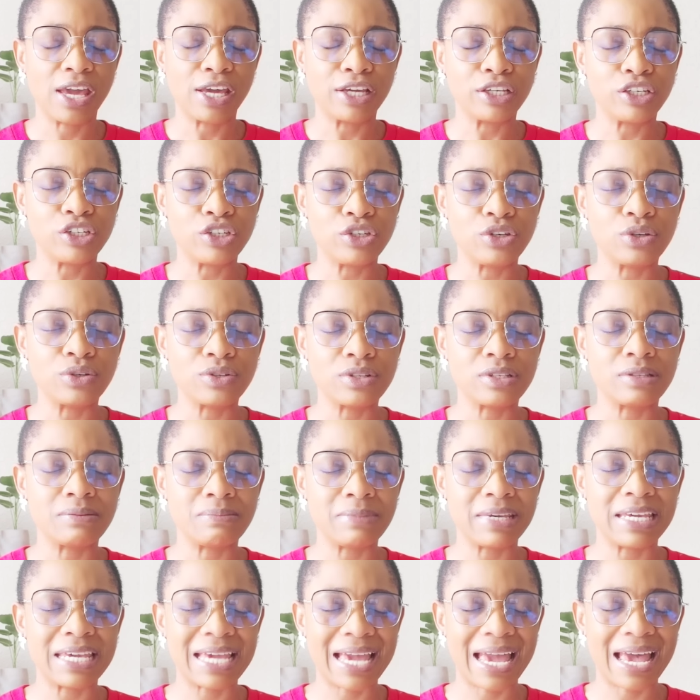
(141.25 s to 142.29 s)
Use
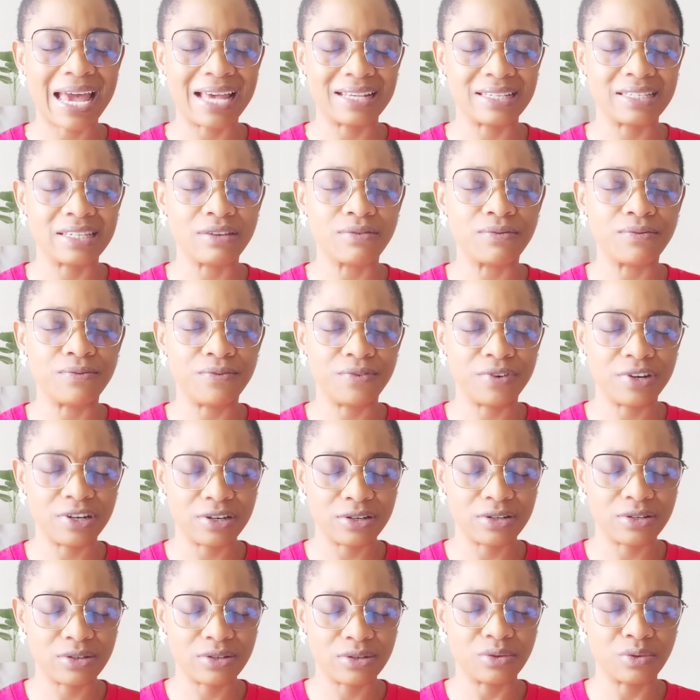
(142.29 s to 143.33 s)
me as a
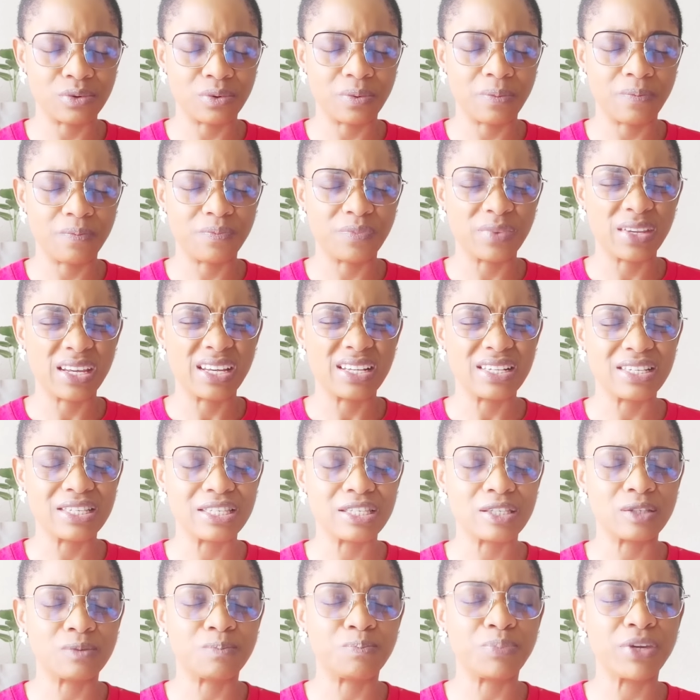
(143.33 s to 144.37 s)
vessel.
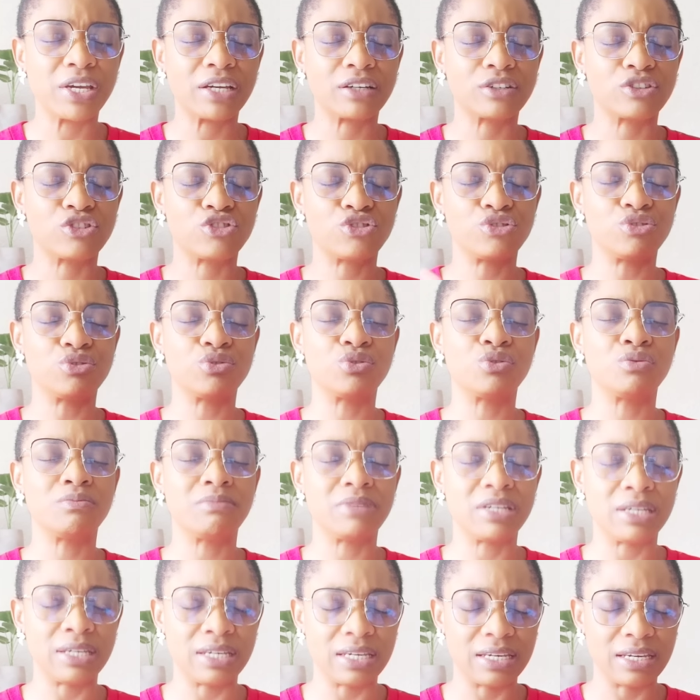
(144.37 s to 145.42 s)
Speak through
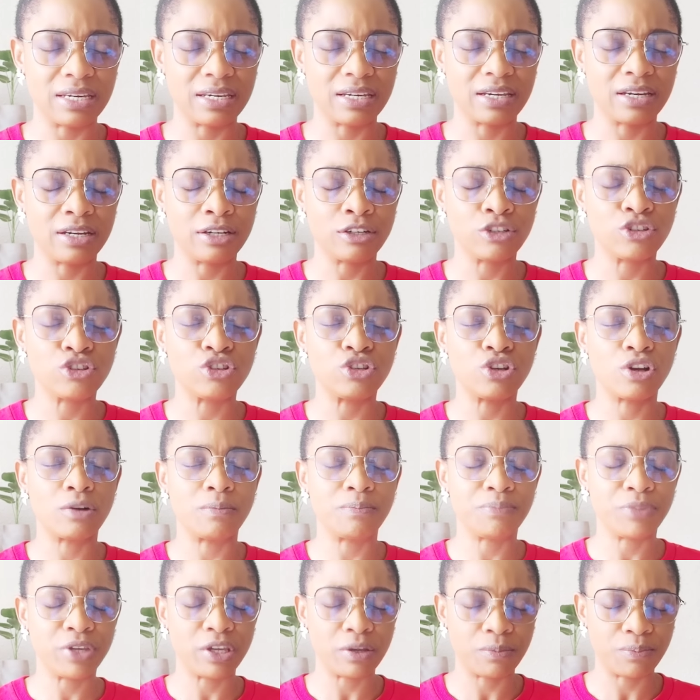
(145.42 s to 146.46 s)
me to your
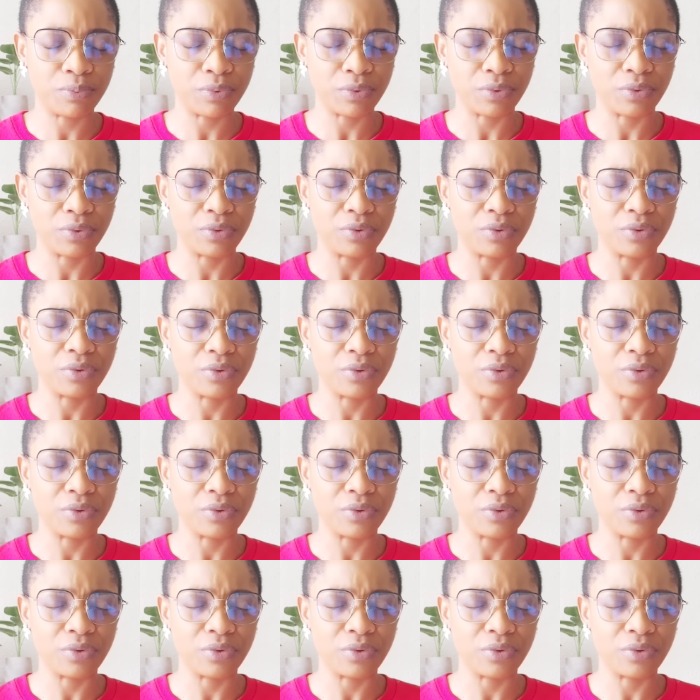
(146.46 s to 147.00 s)
people.